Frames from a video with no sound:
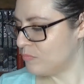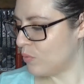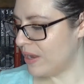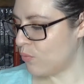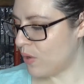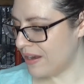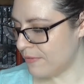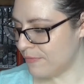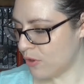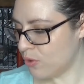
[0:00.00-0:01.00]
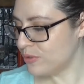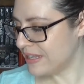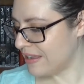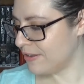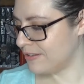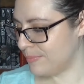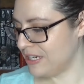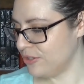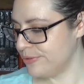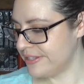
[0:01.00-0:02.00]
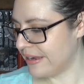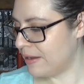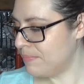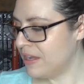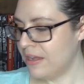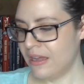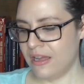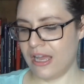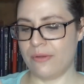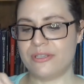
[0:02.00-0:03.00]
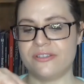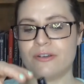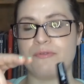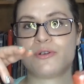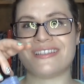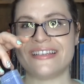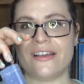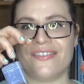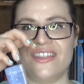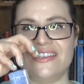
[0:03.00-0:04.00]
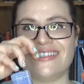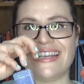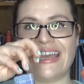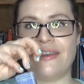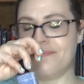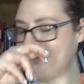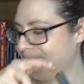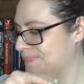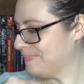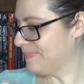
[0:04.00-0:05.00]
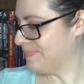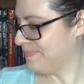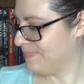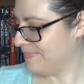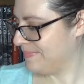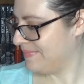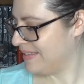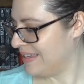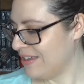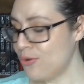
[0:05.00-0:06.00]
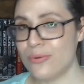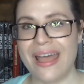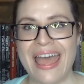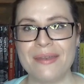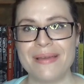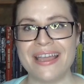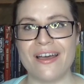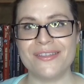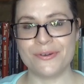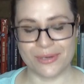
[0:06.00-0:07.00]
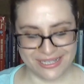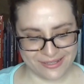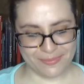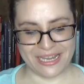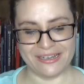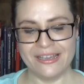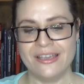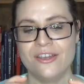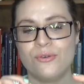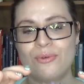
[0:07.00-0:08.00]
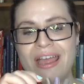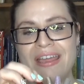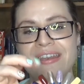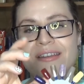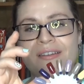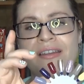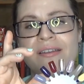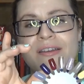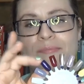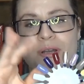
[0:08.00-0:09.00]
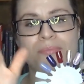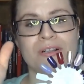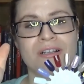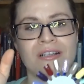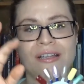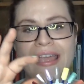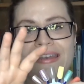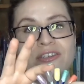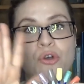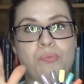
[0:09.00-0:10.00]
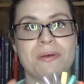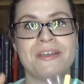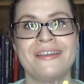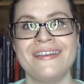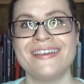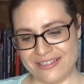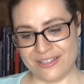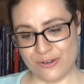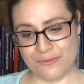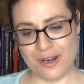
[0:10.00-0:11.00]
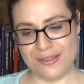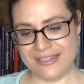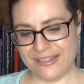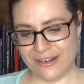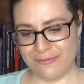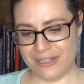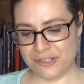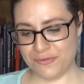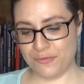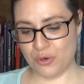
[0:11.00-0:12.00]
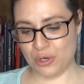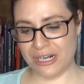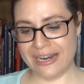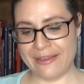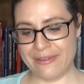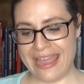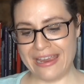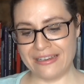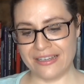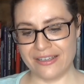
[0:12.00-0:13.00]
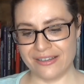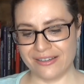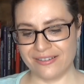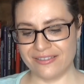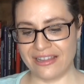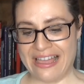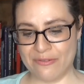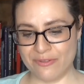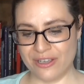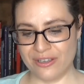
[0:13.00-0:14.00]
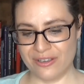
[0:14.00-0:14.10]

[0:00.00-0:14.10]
when one of those has been used up, I will start focusing on these again. Oh, and my other ones, my red and purple and taupe. So far this year I finished 4. I have 8 left.